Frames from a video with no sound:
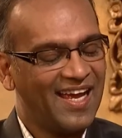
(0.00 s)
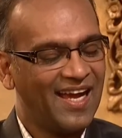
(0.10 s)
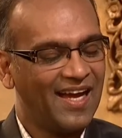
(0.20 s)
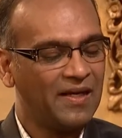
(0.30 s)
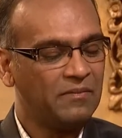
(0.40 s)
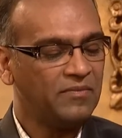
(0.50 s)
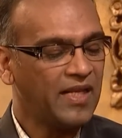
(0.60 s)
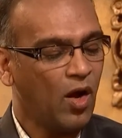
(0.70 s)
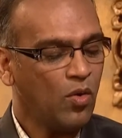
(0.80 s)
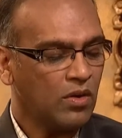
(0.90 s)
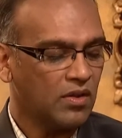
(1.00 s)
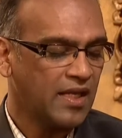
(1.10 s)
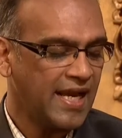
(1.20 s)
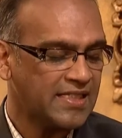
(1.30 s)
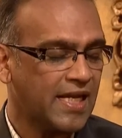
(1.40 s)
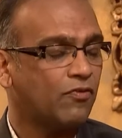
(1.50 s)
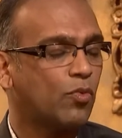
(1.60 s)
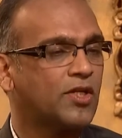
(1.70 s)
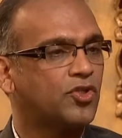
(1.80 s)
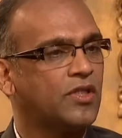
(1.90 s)
Uh, now, the next set of
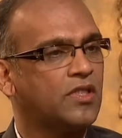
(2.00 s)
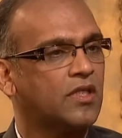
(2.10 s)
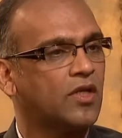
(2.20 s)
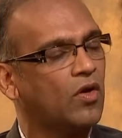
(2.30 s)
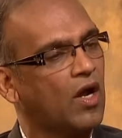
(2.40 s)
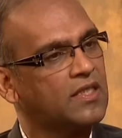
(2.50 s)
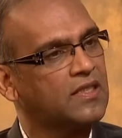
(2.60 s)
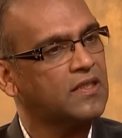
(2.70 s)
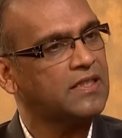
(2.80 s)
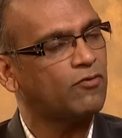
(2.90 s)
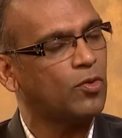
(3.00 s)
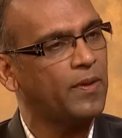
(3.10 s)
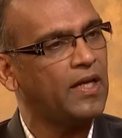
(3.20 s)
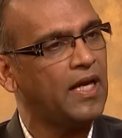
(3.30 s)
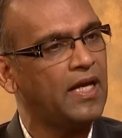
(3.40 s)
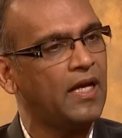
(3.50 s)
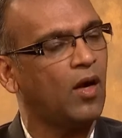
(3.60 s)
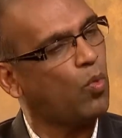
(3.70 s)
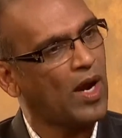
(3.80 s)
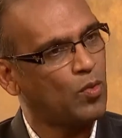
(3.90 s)
questions, your answers have to be in
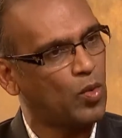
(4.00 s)
one